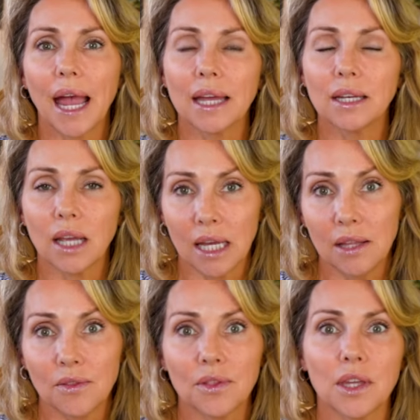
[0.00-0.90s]
and
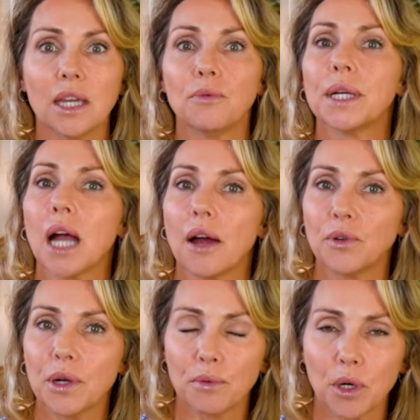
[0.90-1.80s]
in the
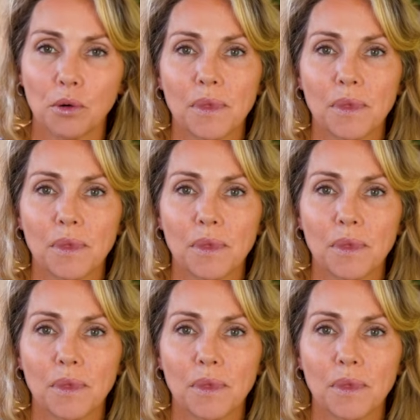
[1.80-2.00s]
recovery room,